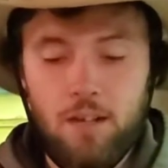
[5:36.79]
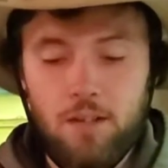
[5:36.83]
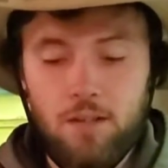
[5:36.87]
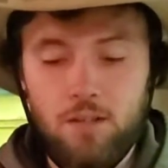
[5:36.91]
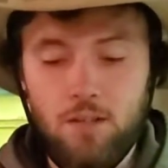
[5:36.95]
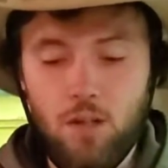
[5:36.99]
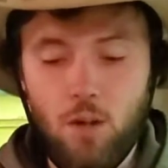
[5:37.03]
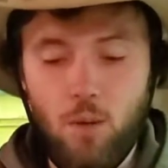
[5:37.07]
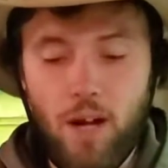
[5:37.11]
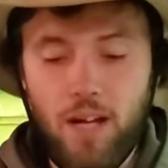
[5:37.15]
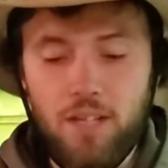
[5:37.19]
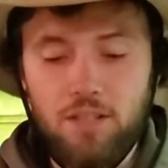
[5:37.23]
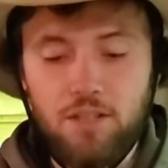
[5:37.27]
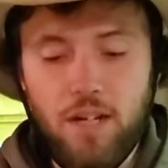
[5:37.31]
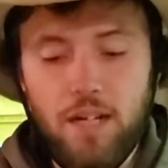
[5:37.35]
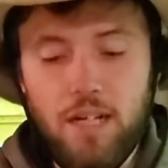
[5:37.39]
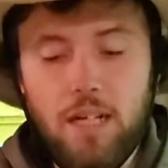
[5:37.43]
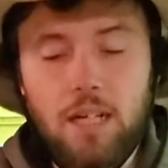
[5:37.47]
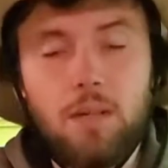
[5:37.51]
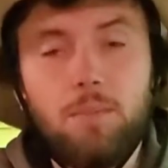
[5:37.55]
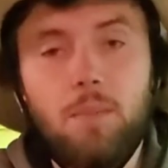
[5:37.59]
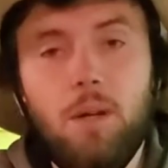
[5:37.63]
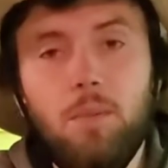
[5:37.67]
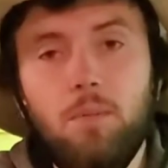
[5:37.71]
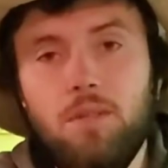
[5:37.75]
So I tried to
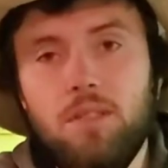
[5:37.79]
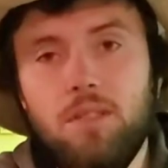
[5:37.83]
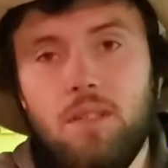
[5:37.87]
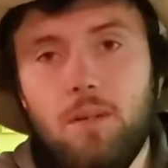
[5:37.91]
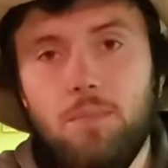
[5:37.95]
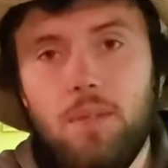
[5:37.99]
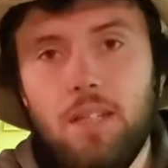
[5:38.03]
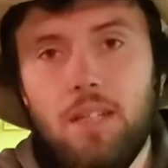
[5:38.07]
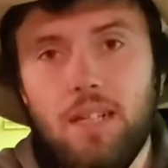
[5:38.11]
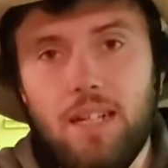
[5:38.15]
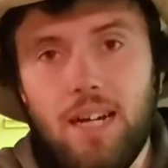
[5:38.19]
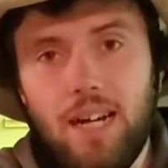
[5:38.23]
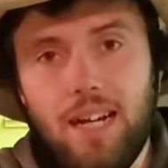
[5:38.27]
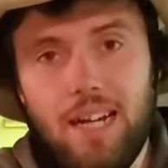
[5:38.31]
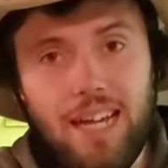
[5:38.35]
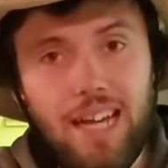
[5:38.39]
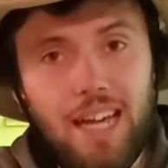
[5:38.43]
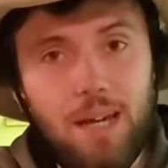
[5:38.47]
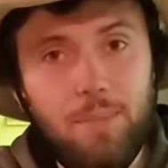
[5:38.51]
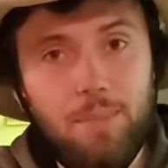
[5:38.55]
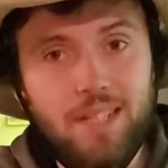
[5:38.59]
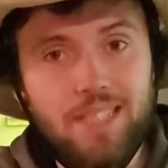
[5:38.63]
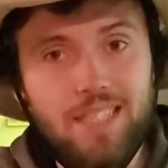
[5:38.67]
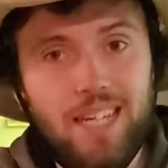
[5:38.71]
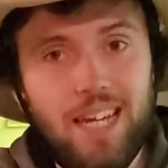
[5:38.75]
come up with something to kind of
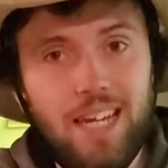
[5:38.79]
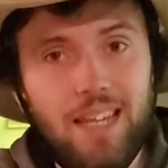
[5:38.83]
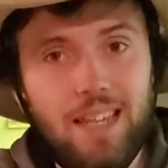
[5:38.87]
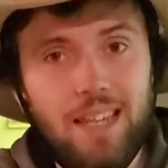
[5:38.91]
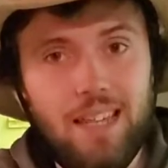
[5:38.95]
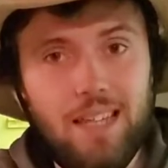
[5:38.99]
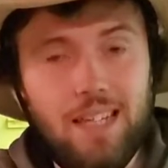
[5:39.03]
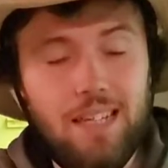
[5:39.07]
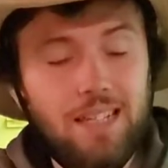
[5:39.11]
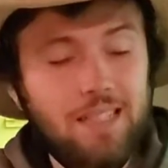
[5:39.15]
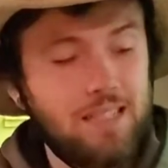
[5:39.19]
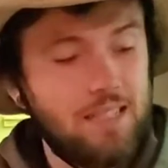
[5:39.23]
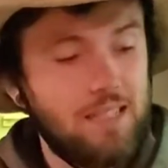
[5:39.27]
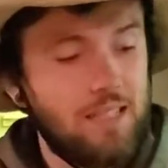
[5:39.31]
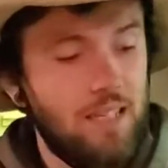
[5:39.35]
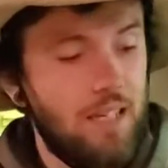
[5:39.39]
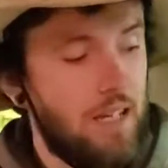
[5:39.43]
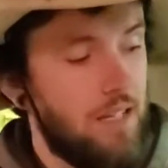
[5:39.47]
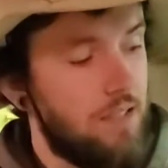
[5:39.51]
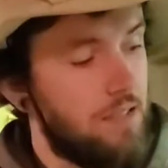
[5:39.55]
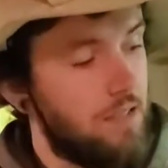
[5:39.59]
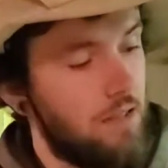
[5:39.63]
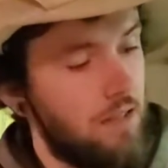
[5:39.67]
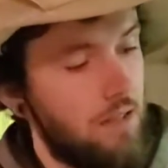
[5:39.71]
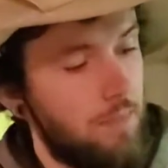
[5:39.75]
imitate this.
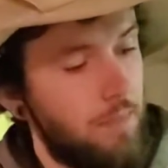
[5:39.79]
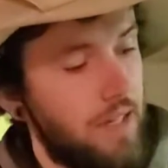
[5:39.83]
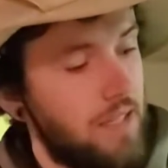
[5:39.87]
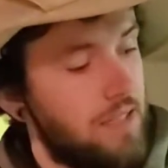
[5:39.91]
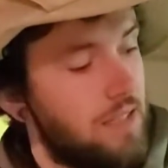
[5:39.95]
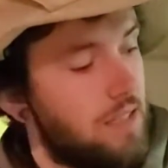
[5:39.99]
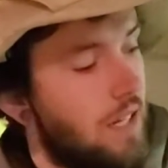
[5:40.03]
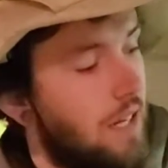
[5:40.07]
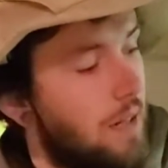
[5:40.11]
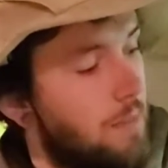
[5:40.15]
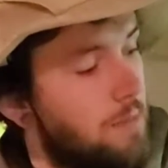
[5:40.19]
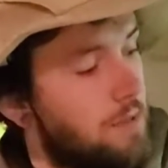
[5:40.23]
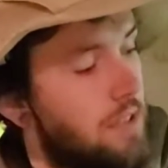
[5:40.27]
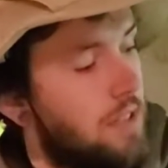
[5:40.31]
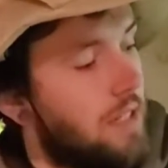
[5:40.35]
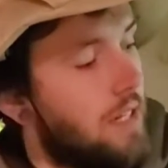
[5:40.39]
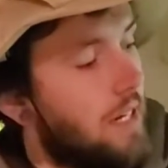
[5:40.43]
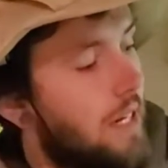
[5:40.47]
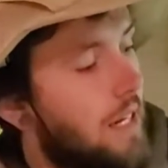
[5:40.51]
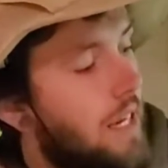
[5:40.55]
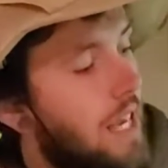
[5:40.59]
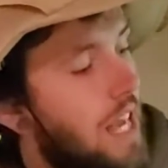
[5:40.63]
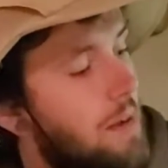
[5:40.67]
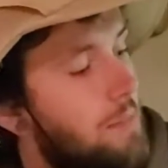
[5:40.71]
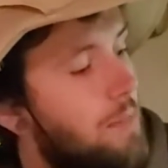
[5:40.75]
So the best option that
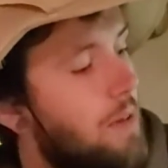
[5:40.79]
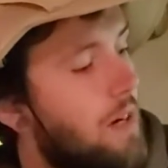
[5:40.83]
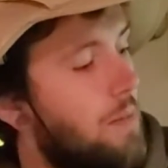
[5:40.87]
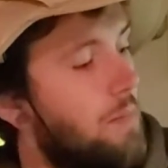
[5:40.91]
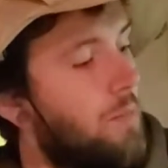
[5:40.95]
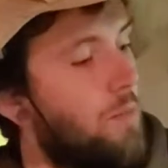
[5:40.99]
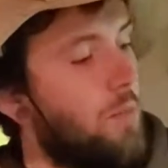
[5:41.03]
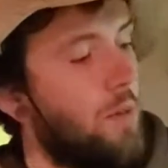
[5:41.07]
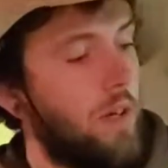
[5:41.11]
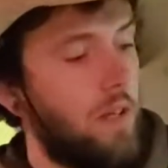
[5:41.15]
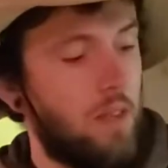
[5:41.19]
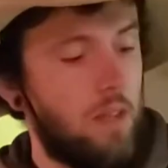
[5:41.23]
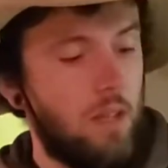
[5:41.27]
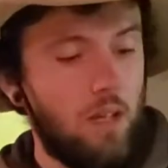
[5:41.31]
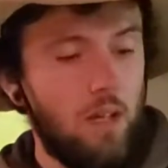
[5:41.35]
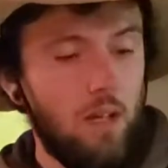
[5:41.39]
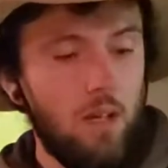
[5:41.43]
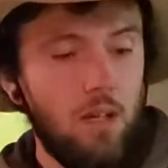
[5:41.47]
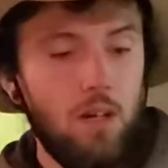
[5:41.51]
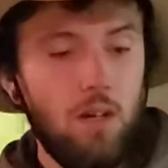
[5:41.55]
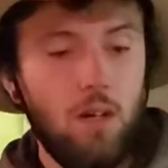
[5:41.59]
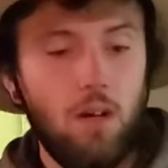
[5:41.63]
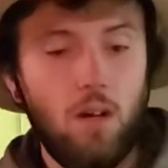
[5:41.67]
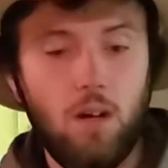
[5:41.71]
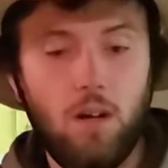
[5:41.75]
I came up with
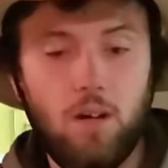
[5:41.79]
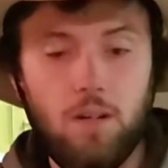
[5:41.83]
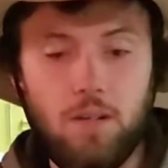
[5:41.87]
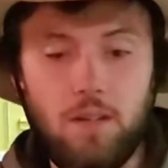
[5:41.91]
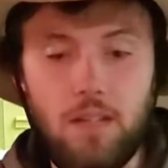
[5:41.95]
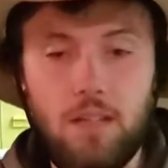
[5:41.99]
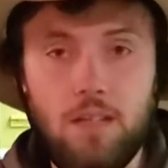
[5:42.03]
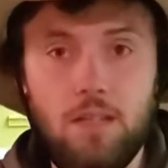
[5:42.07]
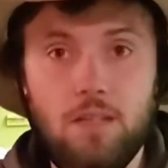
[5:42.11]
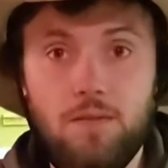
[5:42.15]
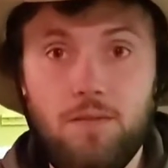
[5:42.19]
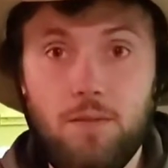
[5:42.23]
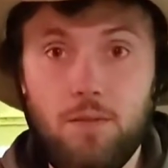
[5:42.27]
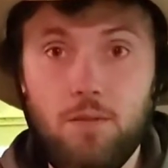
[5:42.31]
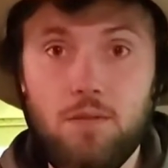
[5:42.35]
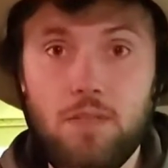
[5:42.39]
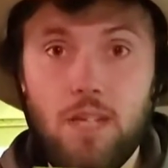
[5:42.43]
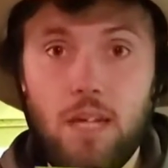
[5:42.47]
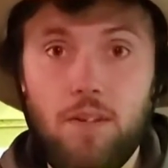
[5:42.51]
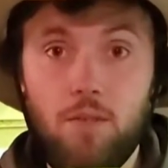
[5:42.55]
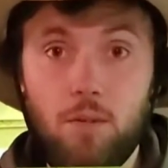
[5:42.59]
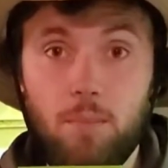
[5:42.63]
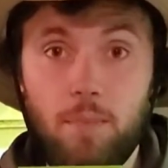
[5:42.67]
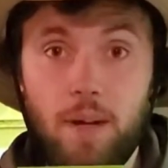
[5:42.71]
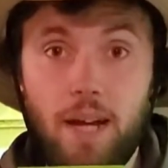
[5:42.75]
are these
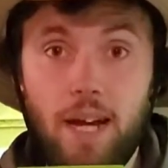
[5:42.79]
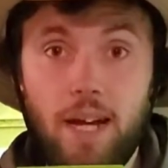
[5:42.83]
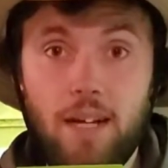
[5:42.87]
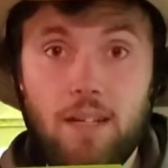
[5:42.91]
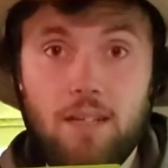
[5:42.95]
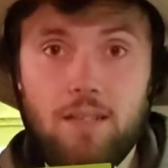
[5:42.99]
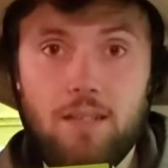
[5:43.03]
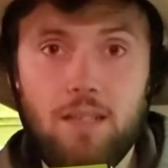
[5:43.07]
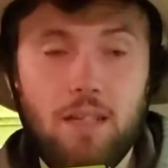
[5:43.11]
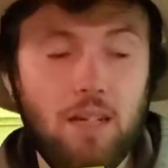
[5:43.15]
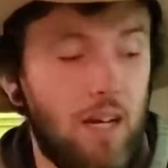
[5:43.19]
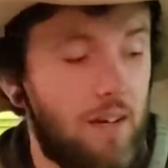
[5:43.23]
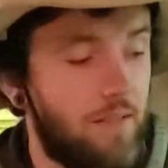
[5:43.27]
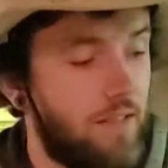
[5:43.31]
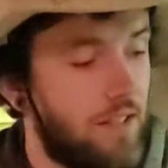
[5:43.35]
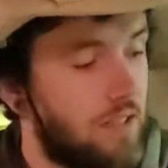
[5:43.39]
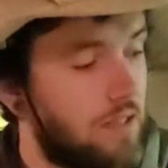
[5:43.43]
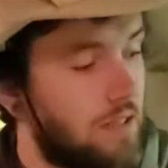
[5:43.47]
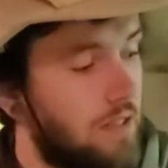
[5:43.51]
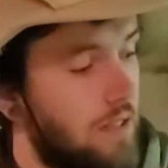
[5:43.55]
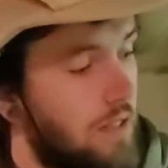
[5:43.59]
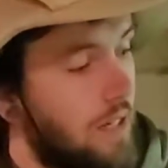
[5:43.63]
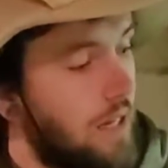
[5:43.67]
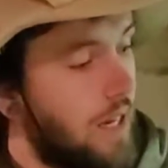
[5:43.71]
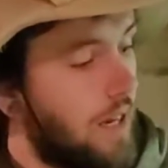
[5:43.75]
Foodsaver bags, and
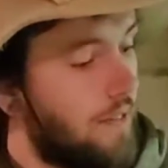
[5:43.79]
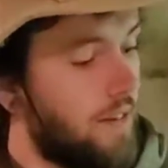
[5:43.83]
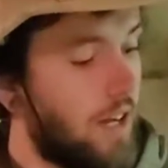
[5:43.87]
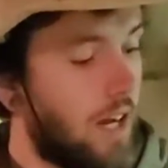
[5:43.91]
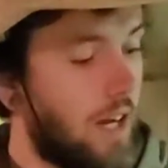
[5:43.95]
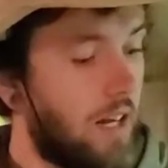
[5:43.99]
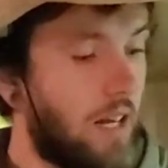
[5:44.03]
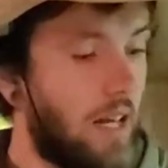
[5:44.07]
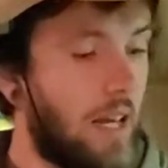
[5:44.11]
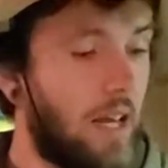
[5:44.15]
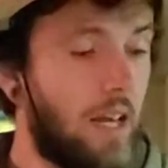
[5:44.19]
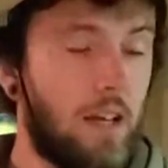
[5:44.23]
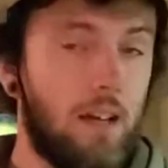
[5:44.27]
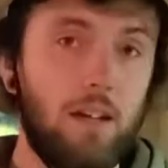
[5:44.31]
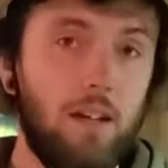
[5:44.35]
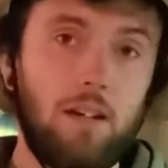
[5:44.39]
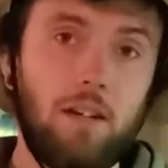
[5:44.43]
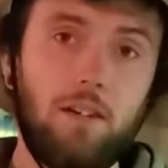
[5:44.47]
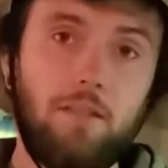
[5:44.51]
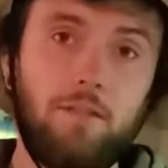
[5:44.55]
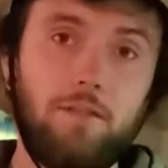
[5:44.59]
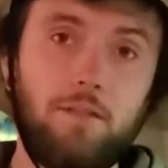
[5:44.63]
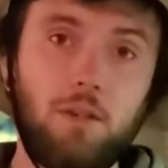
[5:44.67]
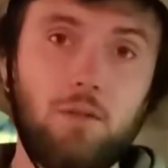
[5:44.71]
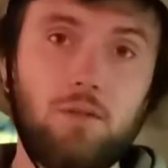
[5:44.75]
obviously I've got
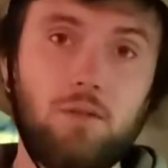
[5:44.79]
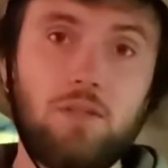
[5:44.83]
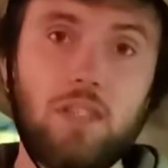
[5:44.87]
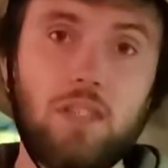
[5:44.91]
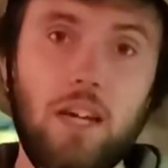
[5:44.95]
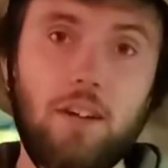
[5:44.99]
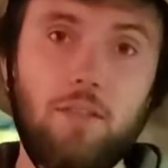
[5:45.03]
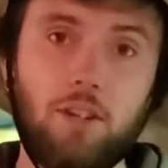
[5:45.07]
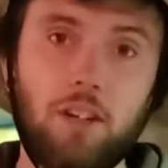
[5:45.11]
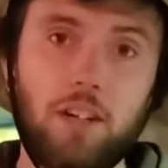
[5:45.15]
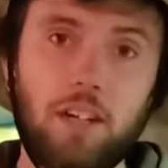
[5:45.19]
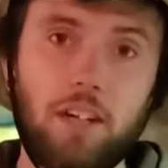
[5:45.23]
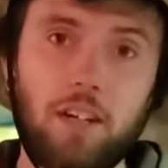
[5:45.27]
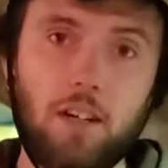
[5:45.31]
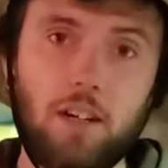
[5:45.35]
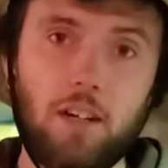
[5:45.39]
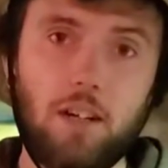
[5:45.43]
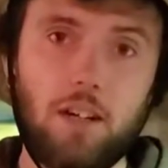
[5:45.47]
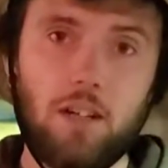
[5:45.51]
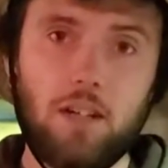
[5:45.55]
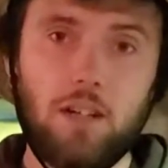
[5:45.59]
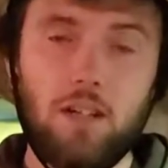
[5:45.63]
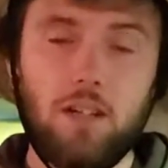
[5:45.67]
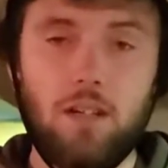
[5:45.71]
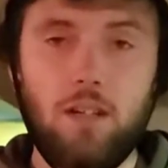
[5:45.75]
a Foodsaver
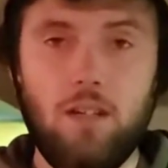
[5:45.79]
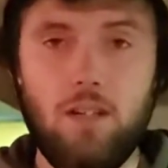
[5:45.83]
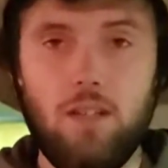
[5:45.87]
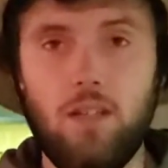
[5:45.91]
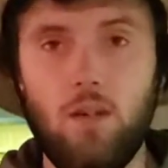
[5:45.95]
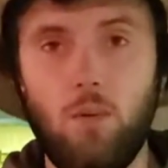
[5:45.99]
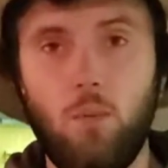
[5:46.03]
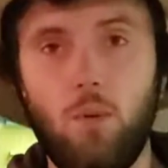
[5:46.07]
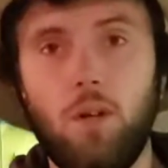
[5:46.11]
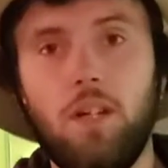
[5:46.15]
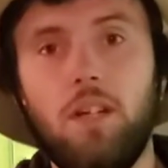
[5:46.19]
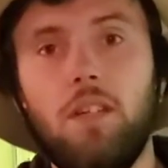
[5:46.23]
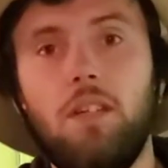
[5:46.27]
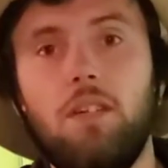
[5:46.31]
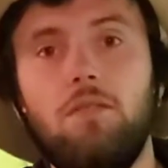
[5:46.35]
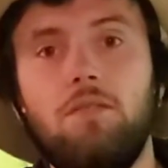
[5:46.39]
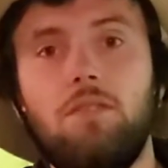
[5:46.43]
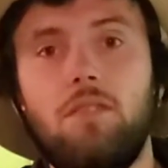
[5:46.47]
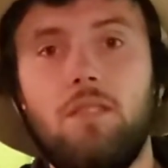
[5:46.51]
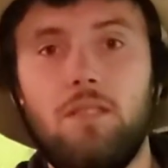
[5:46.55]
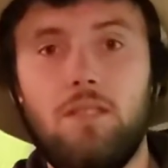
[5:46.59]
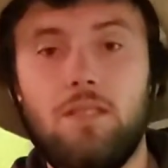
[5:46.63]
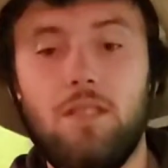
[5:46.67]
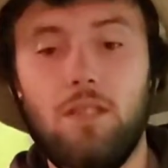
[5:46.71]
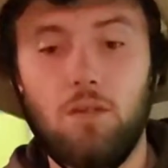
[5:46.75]
here that we're going to use
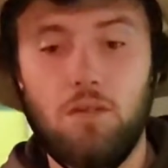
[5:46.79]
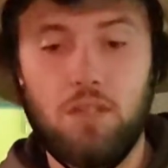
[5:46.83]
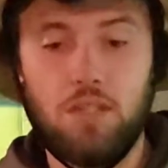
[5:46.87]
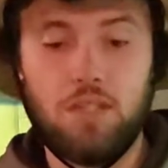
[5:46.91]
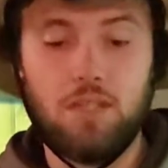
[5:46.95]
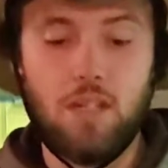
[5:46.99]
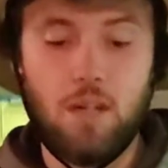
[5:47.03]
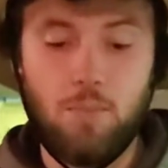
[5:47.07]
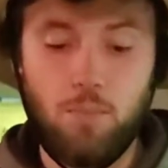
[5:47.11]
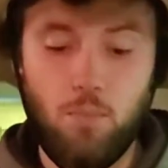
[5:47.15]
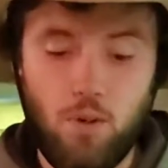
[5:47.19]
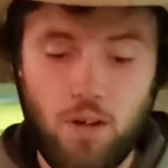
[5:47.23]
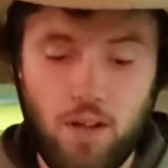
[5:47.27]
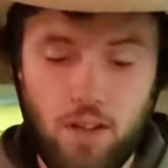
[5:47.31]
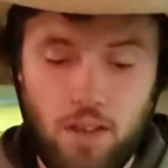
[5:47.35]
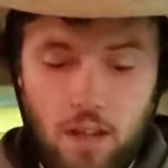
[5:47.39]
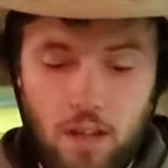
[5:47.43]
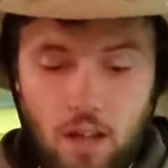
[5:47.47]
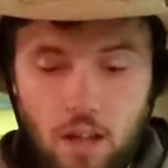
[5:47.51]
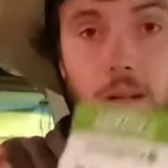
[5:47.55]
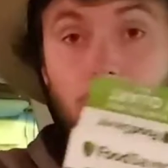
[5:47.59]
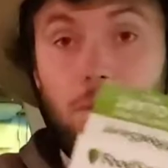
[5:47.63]
to seal this up with.